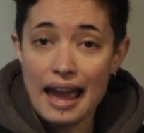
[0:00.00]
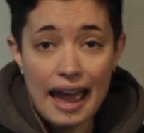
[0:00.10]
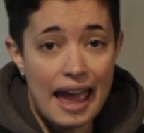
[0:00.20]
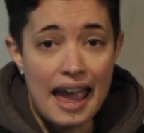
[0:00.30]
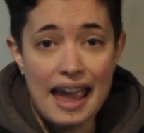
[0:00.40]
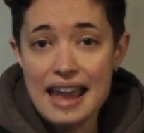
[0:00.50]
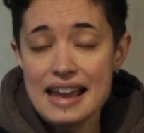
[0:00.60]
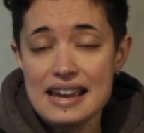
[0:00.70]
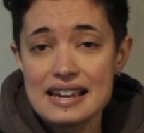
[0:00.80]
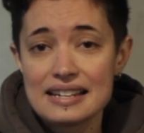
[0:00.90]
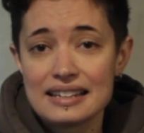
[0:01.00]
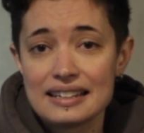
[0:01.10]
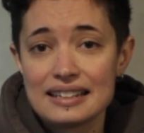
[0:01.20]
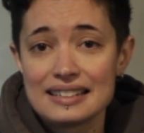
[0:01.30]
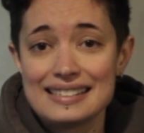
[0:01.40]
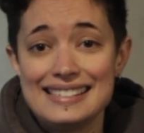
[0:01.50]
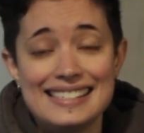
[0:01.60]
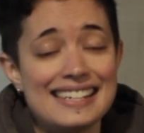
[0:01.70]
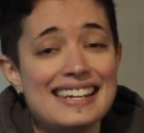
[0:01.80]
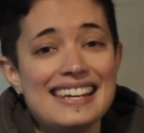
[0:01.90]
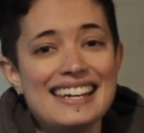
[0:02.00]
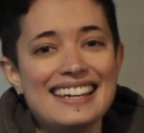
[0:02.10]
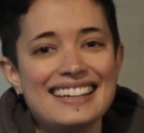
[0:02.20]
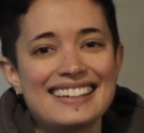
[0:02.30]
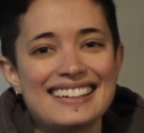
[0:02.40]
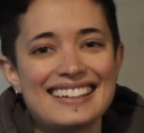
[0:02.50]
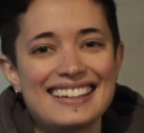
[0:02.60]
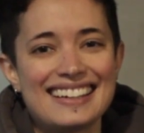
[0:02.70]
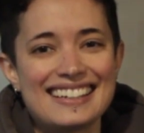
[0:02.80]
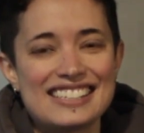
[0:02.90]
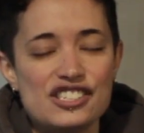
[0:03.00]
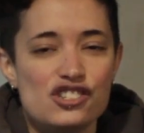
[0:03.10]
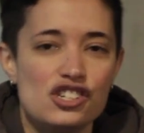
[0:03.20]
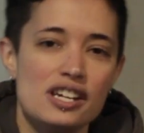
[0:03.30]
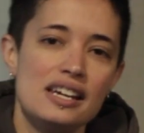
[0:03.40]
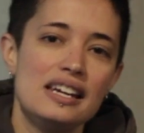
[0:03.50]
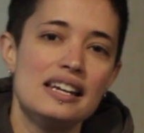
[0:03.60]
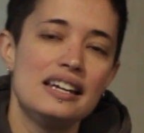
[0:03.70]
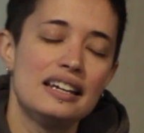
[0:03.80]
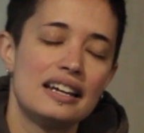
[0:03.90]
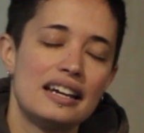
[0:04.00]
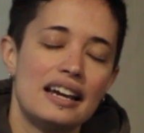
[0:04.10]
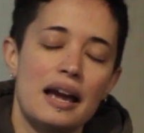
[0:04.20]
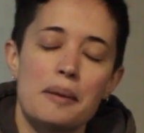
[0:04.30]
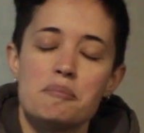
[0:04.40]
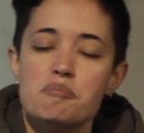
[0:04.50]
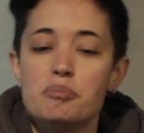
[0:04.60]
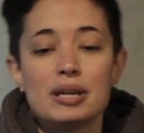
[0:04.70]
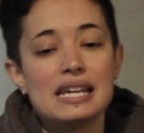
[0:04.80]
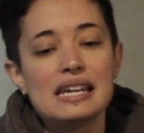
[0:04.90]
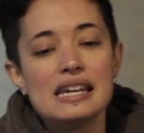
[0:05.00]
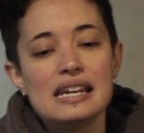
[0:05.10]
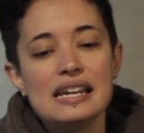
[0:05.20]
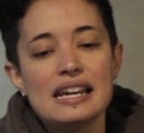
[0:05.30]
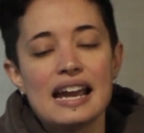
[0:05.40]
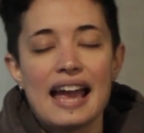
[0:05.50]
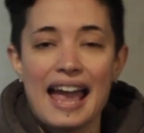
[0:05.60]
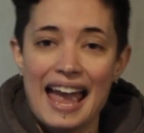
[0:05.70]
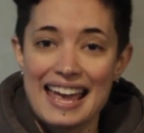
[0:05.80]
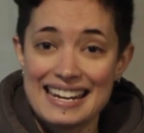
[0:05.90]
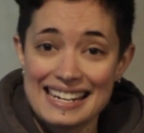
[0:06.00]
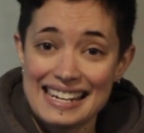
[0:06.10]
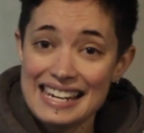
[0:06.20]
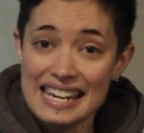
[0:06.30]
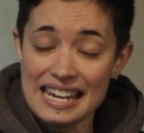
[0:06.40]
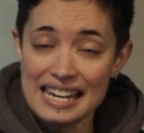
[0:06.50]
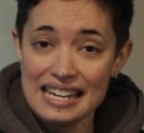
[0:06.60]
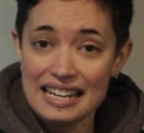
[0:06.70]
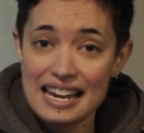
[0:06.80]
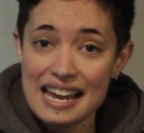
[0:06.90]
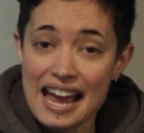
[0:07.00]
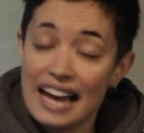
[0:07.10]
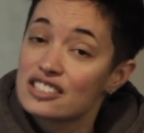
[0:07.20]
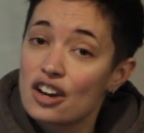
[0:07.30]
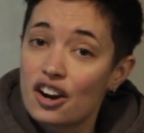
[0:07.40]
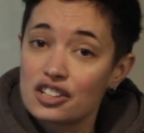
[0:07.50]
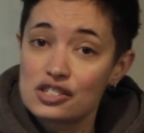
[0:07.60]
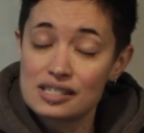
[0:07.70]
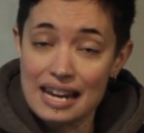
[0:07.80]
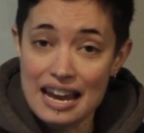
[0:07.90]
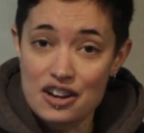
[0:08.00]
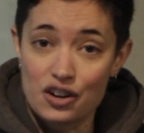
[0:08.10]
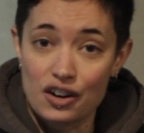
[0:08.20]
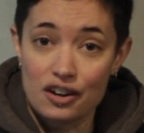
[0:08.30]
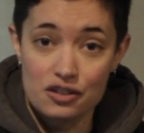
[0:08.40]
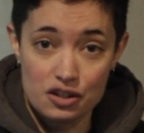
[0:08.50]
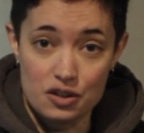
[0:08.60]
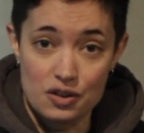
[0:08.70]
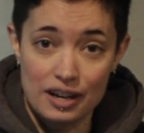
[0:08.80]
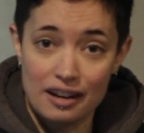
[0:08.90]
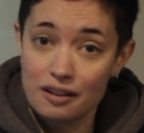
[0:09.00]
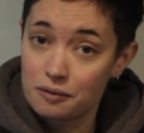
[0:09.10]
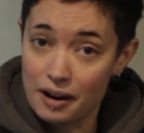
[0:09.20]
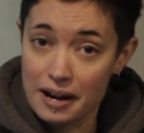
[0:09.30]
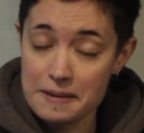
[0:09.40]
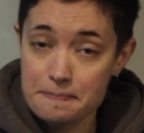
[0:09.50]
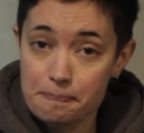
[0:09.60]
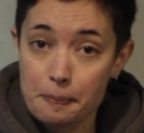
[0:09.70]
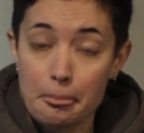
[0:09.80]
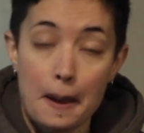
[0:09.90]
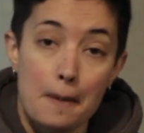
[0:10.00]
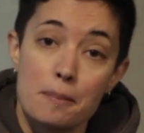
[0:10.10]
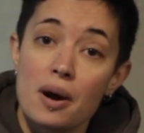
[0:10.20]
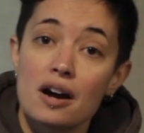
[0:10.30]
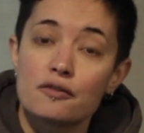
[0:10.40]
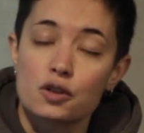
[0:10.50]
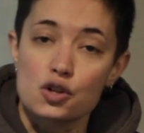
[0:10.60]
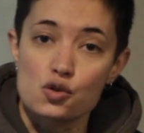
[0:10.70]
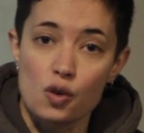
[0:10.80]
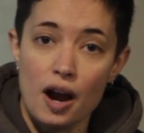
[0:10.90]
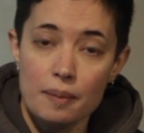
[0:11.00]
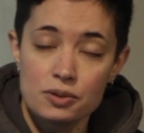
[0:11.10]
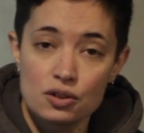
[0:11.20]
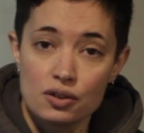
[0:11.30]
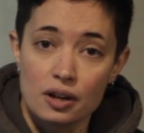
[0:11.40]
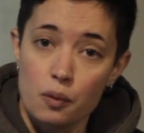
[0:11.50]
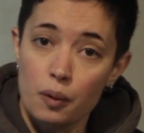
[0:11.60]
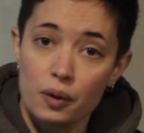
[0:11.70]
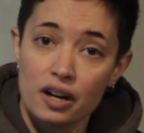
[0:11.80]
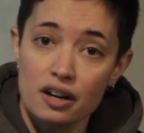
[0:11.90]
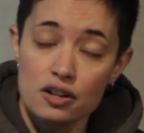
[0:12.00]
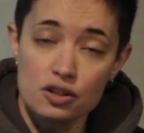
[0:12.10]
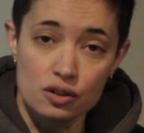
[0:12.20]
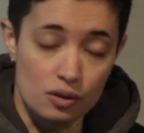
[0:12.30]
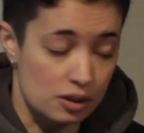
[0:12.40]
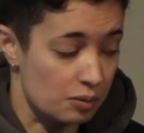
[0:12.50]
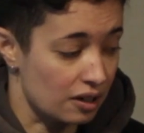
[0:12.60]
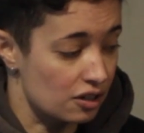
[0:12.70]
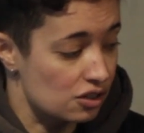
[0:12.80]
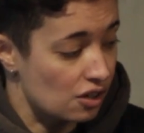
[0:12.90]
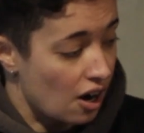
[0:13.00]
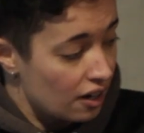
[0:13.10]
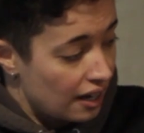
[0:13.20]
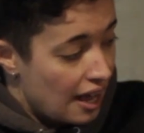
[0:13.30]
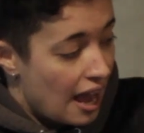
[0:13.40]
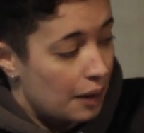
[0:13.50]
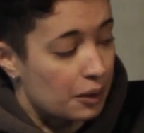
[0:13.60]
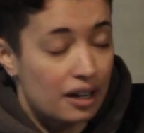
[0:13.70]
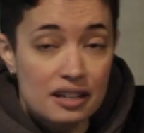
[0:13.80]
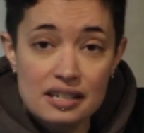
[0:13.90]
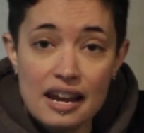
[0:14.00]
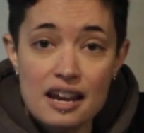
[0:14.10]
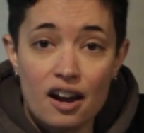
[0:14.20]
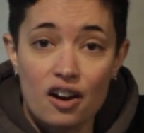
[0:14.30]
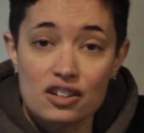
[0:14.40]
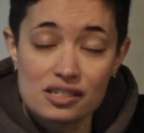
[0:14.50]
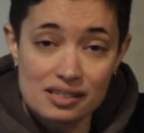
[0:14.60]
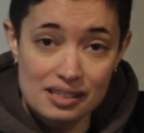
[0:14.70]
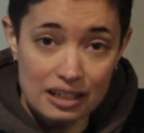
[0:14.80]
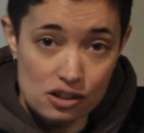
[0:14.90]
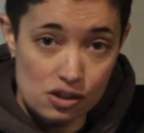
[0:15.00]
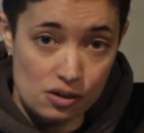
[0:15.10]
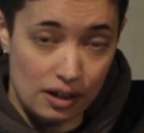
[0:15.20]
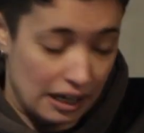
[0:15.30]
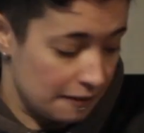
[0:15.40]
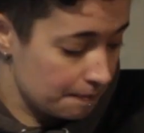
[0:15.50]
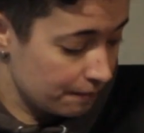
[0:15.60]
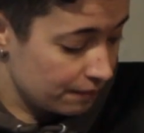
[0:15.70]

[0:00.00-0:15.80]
A, D, G, B, and E as our standard tuning, right? But for drop tuning, what we're going to do is we're going to start and we're going to take our 6th string,